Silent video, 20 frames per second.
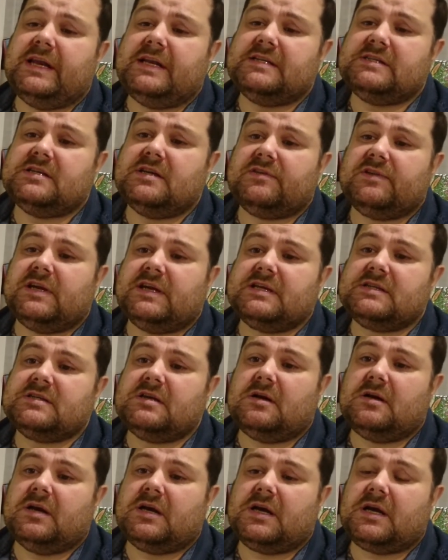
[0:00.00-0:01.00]
into things
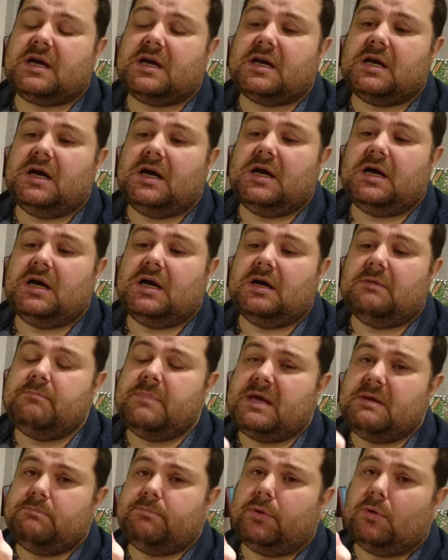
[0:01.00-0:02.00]
like
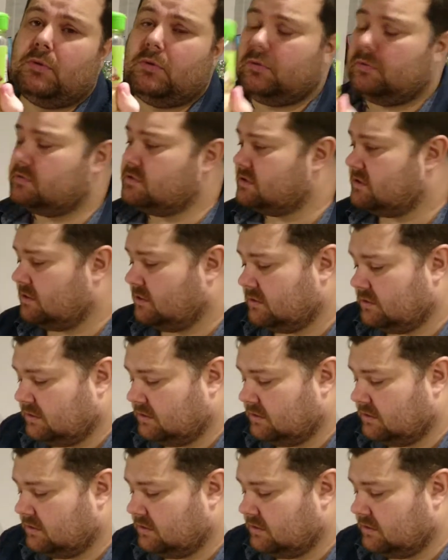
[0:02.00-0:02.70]
meatballs,